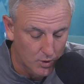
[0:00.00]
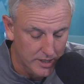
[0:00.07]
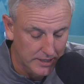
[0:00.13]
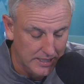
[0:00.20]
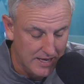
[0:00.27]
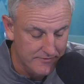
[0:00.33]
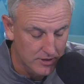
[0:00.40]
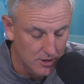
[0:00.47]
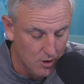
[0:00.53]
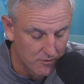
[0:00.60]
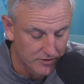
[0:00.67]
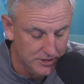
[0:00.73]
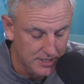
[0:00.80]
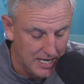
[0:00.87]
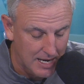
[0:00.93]
one eleven in
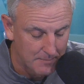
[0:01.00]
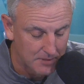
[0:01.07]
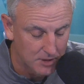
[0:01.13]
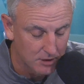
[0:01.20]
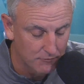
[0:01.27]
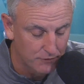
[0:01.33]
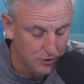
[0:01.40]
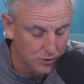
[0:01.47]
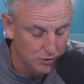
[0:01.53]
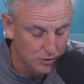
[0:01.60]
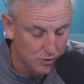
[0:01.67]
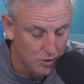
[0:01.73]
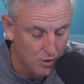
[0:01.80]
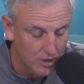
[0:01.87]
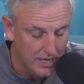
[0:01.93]
overtime, but the official
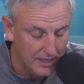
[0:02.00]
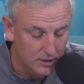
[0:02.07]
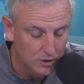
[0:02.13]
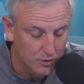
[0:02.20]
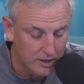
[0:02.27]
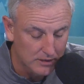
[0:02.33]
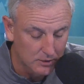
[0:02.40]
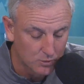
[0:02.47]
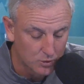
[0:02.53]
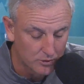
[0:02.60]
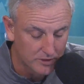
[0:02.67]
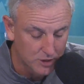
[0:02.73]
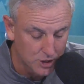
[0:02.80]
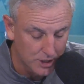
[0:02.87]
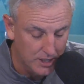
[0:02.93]
score incorrectly ruled
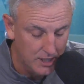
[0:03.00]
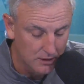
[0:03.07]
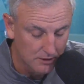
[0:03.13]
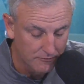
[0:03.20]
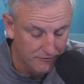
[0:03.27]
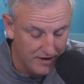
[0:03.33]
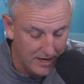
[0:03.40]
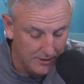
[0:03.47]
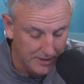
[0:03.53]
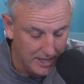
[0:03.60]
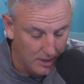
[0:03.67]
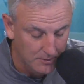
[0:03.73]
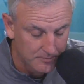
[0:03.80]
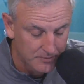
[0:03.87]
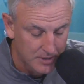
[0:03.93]
that Shaquille had fouled
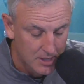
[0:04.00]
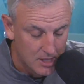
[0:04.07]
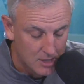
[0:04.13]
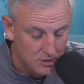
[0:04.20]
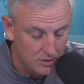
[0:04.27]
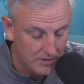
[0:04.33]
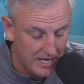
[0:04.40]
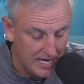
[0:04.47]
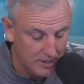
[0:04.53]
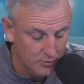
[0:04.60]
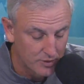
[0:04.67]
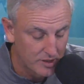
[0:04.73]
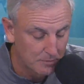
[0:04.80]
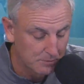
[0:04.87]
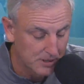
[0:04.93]
out, so they had to
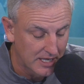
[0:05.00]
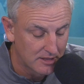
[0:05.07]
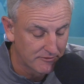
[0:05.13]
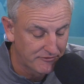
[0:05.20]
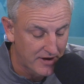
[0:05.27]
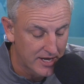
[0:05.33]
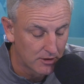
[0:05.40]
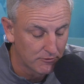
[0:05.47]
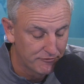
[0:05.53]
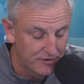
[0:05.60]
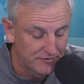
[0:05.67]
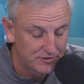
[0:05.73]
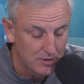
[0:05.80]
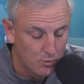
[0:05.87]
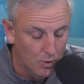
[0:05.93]
replay the final
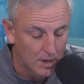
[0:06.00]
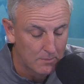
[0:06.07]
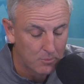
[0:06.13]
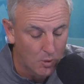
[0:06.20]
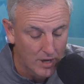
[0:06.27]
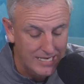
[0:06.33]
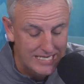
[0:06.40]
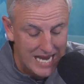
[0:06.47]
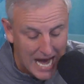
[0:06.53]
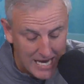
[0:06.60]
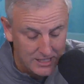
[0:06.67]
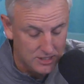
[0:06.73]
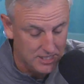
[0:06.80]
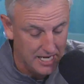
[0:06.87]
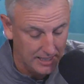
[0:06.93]
fifty-one point
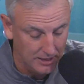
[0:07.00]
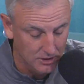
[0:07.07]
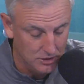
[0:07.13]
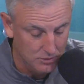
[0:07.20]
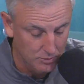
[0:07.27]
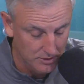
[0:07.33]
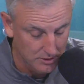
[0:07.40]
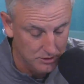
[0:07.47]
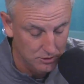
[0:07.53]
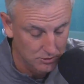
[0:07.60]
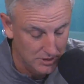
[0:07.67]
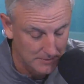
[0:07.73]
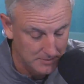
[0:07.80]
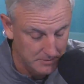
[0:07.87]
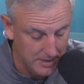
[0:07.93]
nine seconds when mm-hmm. the two
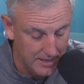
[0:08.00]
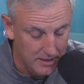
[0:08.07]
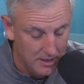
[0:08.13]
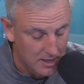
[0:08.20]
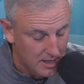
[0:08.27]
teams met.